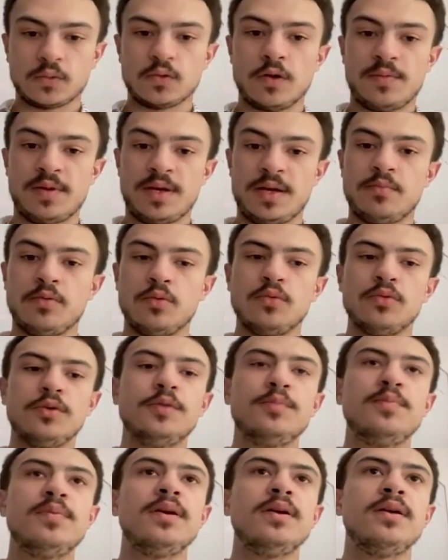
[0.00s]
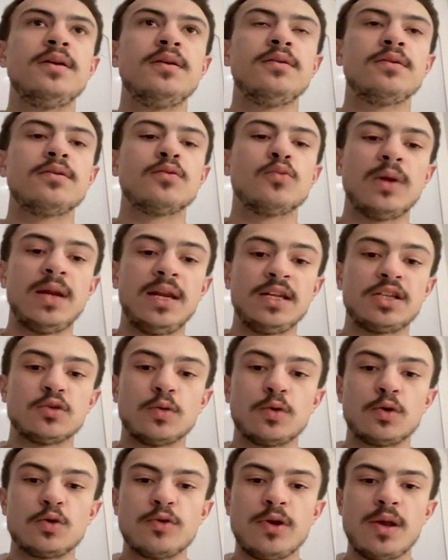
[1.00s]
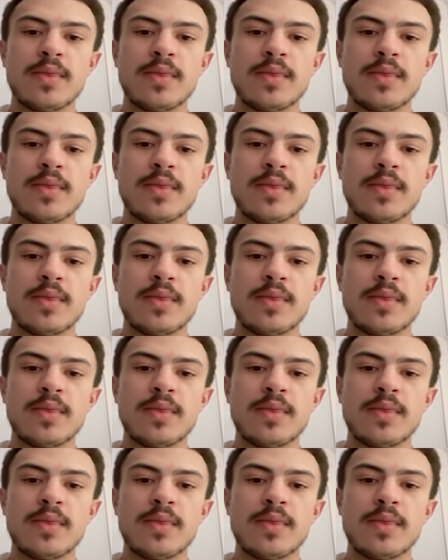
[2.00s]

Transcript: why people would be willing to agree